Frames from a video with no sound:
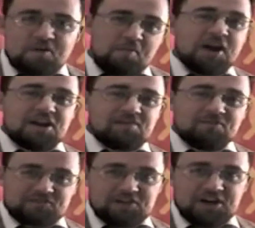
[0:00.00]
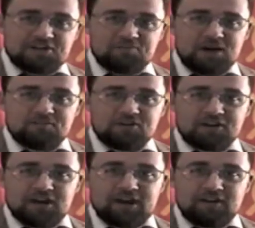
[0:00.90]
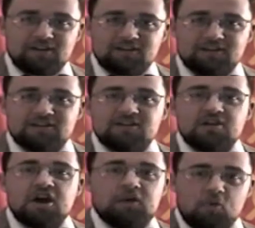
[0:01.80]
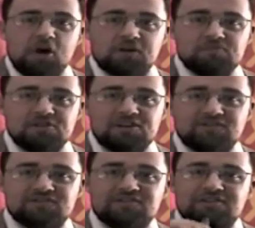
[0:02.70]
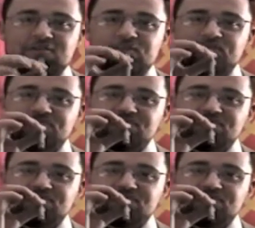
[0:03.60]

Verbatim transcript: my name is Dr. Bob Turcott, and welcome to the Institute.